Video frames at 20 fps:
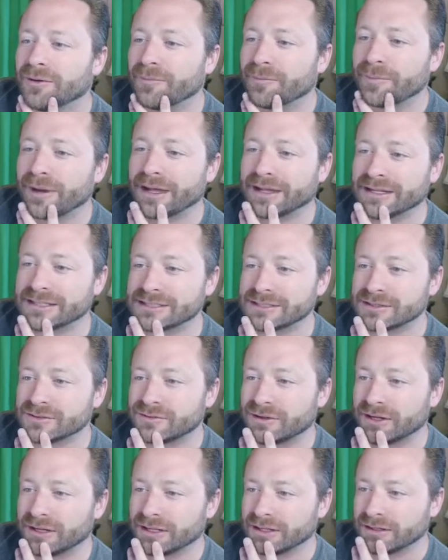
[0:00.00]
Man, this is
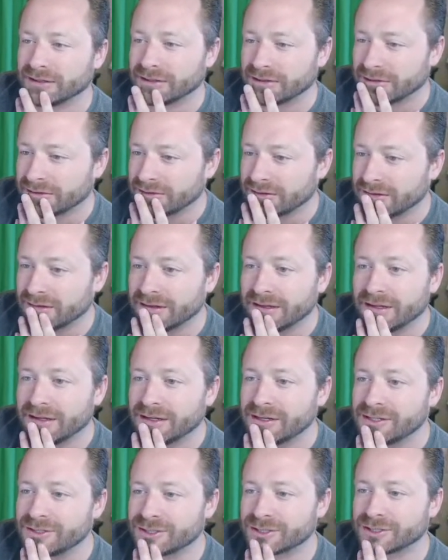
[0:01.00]
funny.
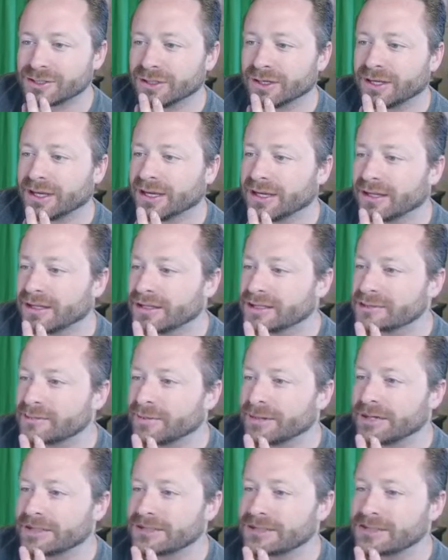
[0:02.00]
Just looking at these
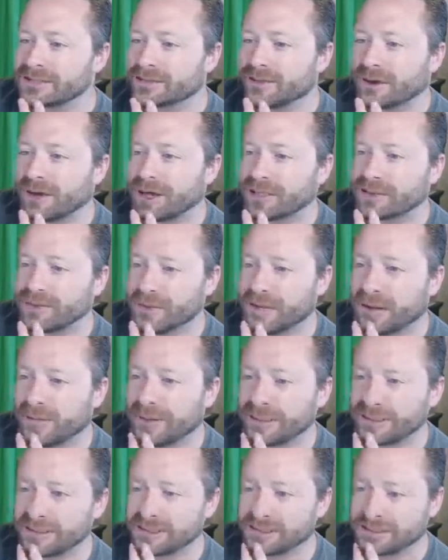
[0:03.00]
places cracks me up
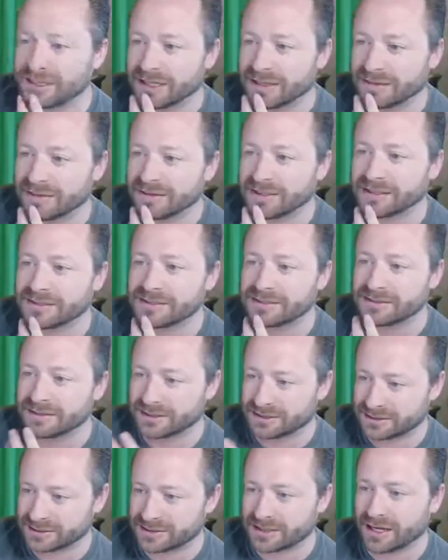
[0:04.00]
because it's like this
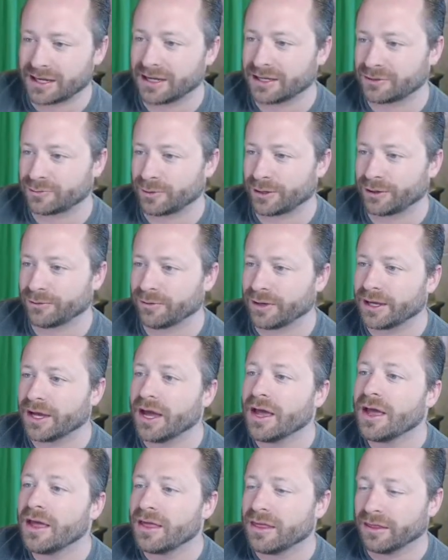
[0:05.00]
is Calle 23.
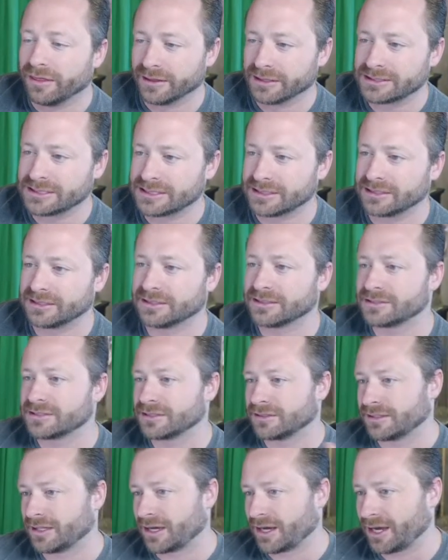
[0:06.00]
This is
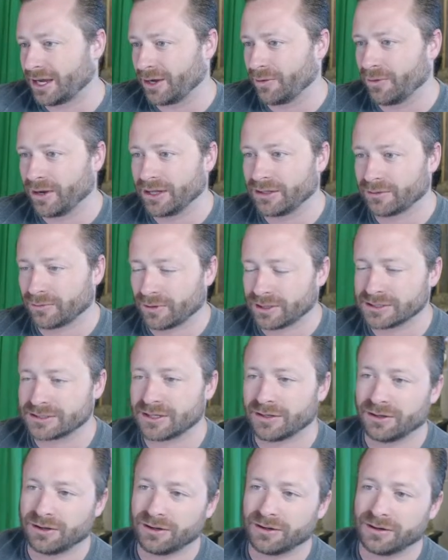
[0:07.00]
the highway that runs
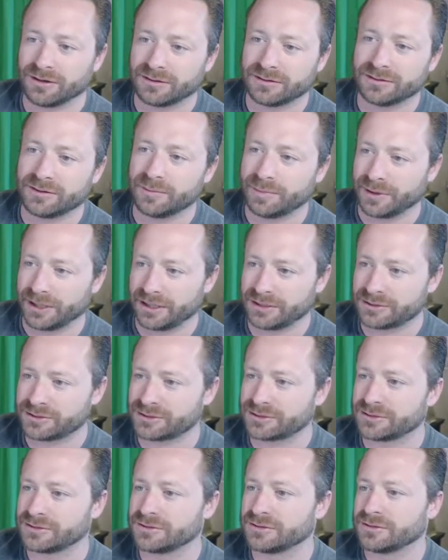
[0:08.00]
along the
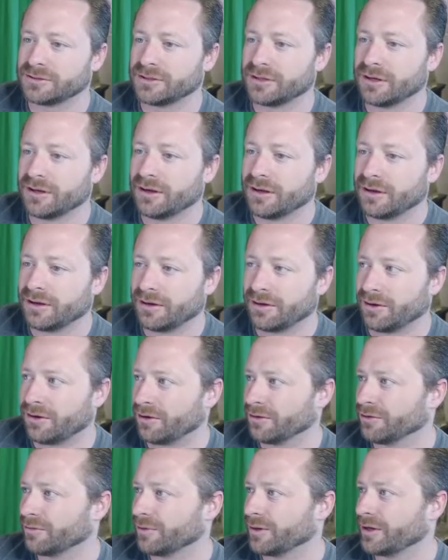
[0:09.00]
beach
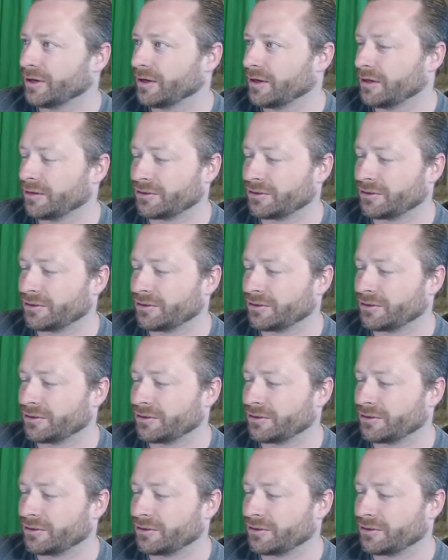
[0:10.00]
all the way